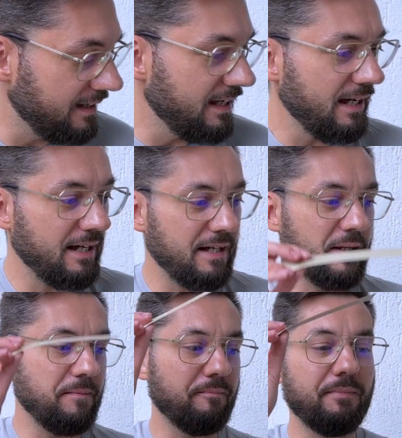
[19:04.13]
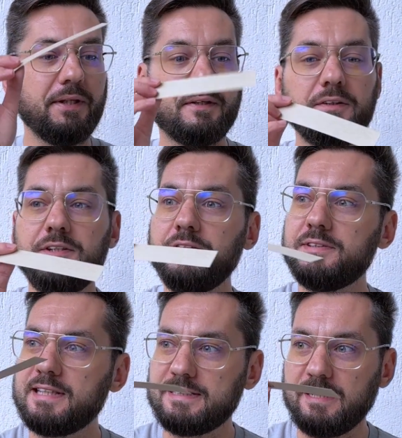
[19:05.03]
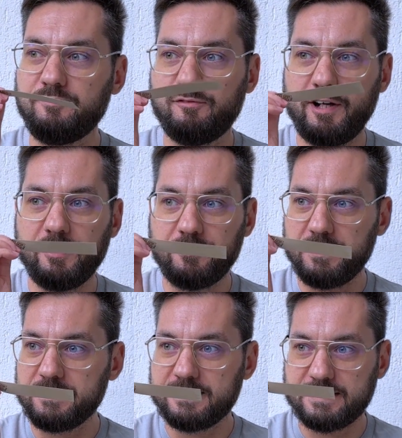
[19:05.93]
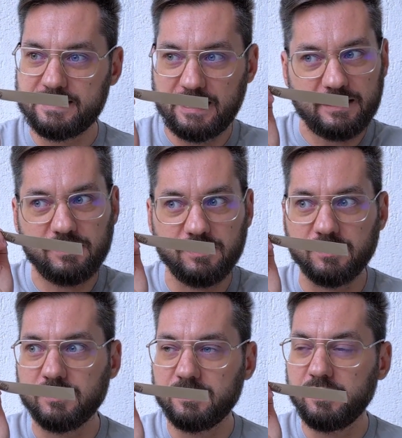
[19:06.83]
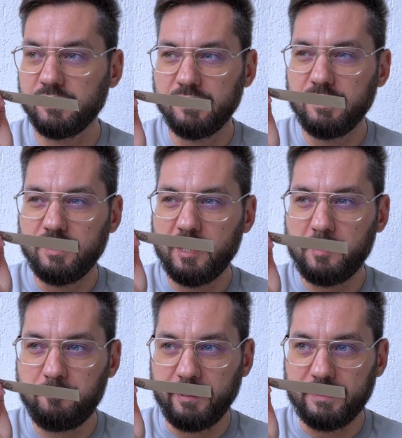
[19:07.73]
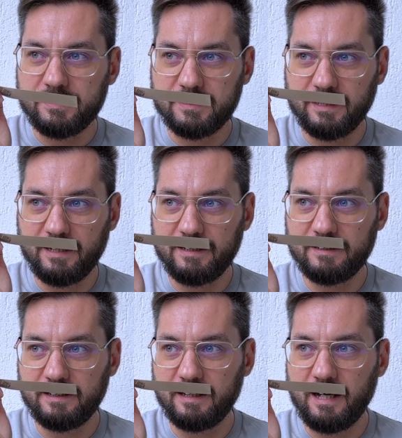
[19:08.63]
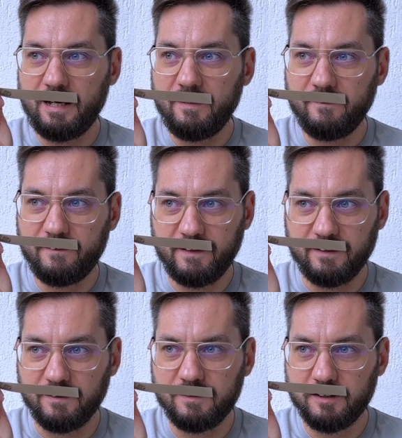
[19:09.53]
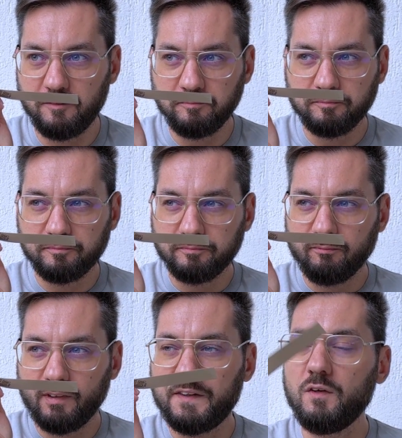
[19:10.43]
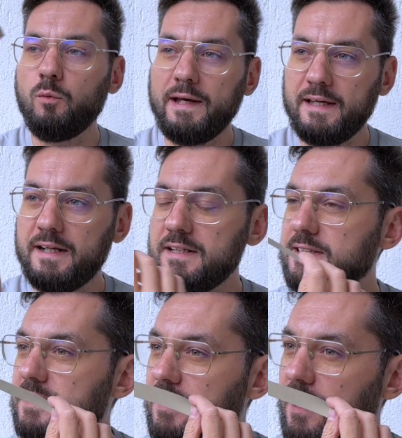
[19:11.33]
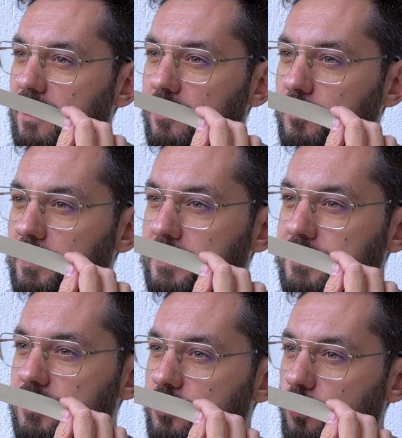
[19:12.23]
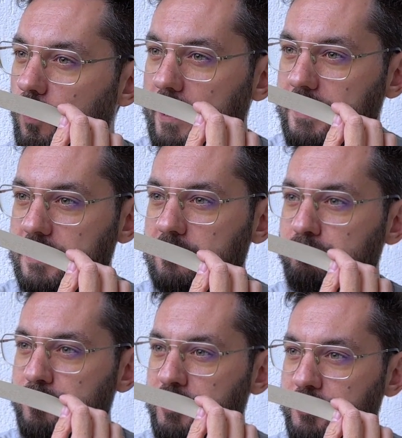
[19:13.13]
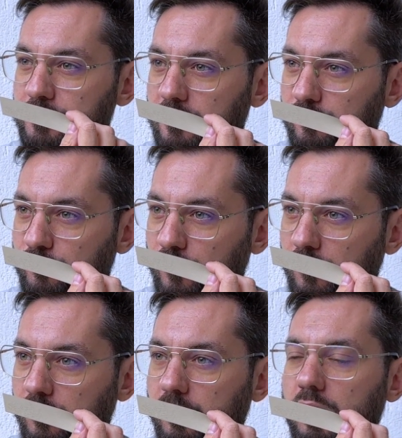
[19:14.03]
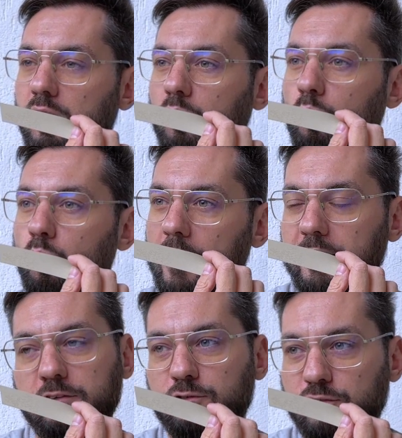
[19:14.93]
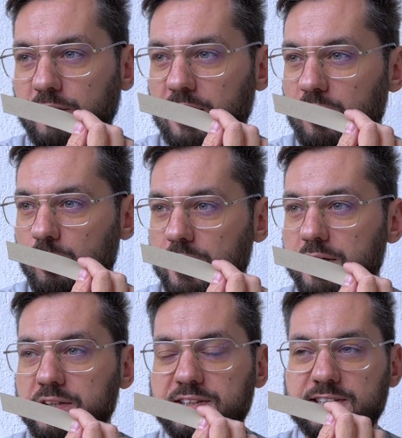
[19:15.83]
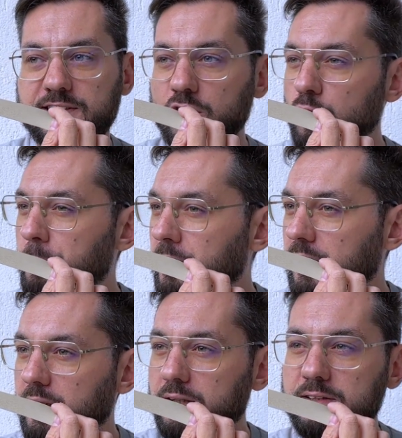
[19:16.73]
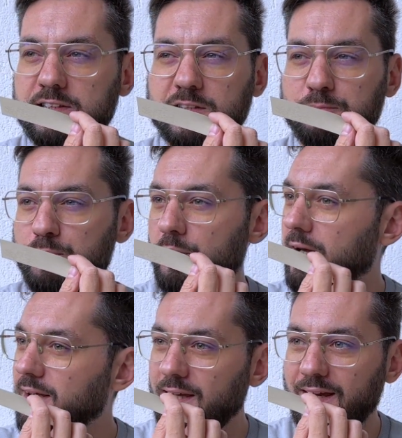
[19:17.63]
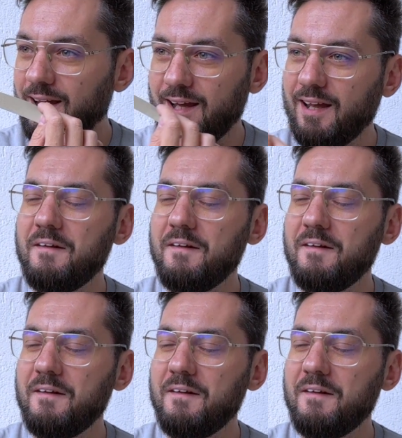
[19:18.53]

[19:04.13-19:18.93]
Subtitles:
But the good news is the fragrance settled a bit, and I think the way it is now, it's quite a beautiful white flower, soapy, springy,